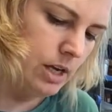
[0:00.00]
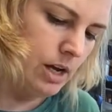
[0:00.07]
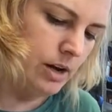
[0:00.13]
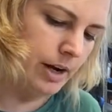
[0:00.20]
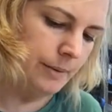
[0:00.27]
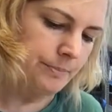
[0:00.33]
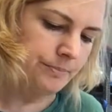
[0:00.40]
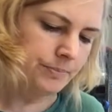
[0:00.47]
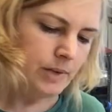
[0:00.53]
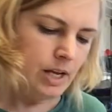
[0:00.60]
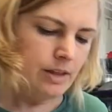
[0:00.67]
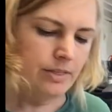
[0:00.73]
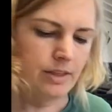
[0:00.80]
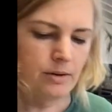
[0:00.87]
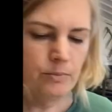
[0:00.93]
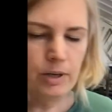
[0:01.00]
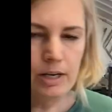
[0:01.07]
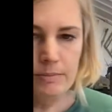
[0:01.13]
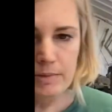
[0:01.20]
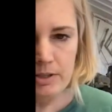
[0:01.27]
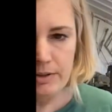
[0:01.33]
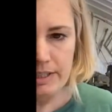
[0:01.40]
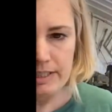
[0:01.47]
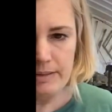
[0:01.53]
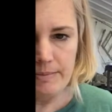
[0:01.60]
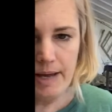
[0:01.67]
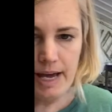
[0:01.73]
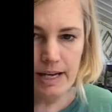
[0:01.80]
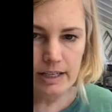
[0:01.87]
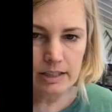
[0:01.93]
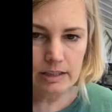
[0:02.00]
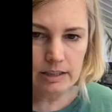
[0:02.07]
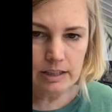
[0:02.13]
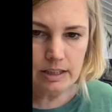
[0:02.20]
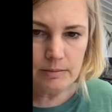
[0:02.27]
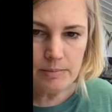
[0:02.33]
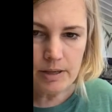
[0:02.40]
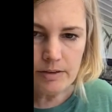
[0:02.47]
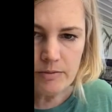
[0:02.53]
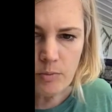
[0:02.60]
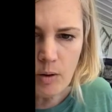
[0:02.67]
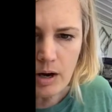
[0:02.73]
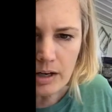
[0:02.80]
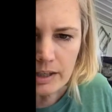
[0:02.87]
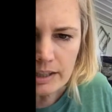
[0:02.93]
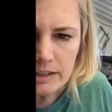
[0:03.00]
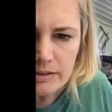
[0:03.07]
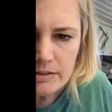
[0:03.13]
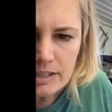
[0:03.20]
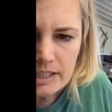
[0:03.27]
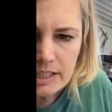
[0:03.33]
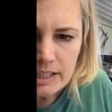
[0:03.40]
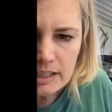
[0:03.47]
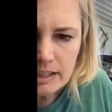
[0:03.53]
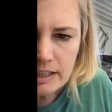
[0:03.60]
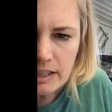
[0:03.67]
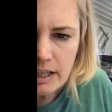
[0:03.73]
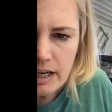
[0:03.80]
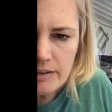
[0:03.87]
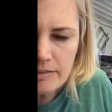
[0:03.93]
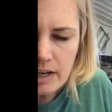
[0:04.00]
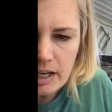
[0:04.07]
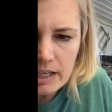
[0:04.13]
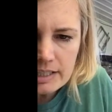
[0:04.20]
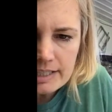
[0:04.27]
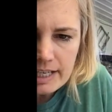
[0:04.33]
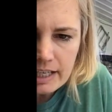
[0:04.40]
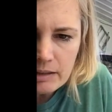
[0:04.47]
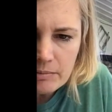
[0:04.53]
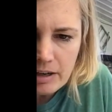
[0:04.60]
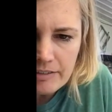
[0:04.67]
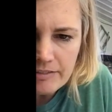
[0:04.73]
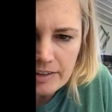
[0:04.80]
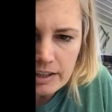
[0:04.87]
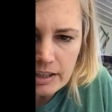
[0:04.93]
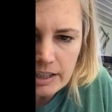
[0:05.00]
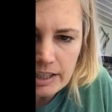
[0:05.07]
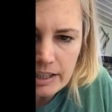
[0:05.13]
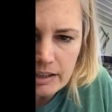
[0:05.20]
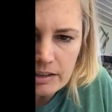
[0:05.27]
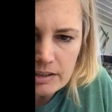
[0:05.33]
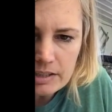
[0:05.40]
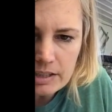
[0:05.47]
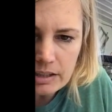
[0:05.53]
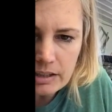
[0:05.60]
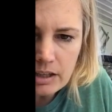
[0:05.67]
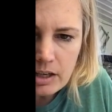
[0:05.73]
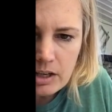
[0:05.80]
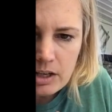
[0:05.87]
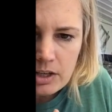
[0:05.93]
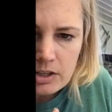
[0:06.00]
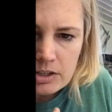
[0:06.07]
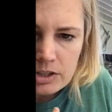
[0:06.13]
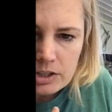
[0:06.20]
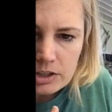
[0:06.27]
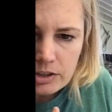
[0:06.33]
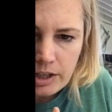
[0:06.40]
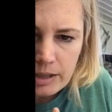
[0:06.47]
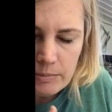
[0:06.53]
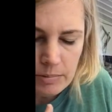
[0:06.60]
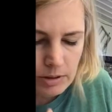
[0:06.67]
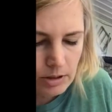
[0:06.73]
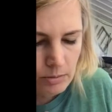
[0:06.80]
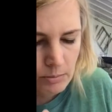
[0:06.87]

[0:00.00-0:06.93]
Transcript: Okay, then what I'm doing is I'm adding a little bit of water. Can you see in here, I've kind of taken my fingernails and scraped little